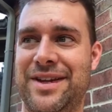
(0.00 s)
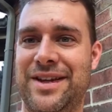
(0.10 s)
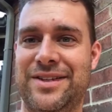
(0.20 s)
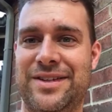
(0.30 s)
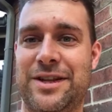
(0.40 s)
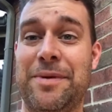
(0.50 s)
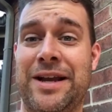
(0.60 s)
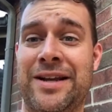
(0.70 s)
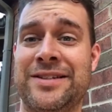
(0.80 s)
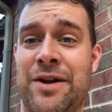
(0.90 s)
stomach
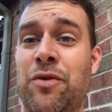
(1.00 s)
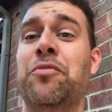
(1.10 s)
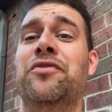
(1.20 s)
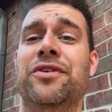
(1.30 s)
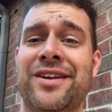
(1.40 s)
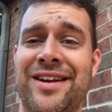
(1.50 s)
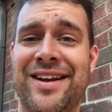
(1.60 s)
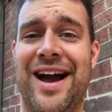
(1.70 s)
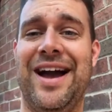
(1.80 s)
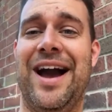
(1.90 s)
content removal.
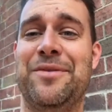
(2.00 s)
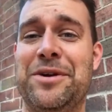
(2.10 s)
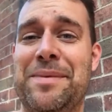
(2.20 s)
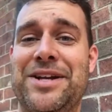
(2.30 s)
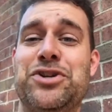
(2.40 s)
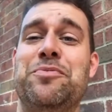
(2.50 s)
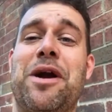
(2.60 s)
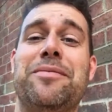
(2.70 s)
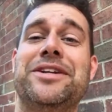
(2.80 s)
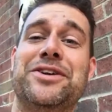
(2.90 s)
I would imagine you
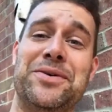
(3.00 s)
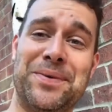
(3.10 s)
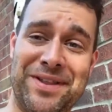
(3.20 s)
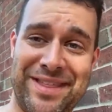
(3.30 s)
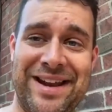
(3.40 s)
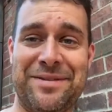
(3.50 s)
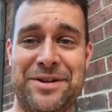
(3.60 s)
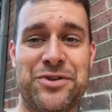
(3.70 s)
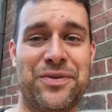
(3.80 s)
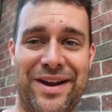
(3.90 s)
probably don't have that
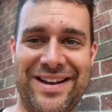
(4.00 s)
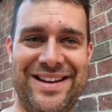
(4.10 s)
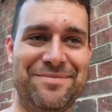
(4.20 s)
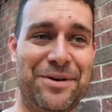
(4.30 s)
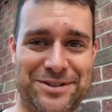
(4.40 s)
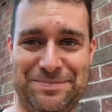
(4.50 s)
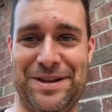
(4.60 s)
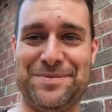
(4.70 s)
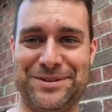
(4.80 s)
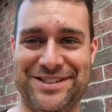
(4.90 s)
image, Fred. Most
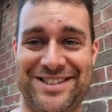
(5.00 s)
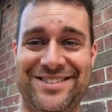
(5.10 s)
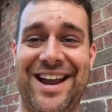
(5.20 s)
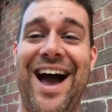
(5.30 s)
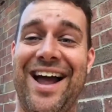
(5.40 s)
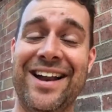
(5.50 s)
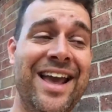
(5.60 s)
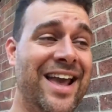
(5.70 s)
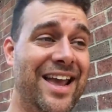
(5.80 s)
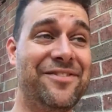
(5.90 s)
people do not.
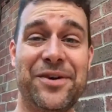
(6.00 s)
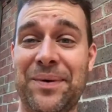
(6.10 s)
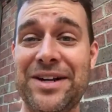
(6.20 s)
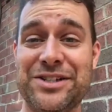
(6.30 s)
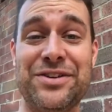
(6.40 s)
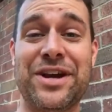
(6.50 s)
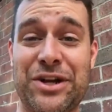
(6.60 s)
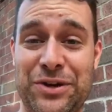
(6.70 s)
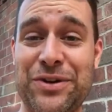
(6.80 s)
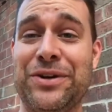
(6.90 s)
If you want to, you can
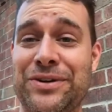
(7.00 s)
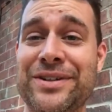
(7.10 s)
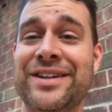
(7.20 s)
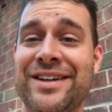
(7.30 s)
Google.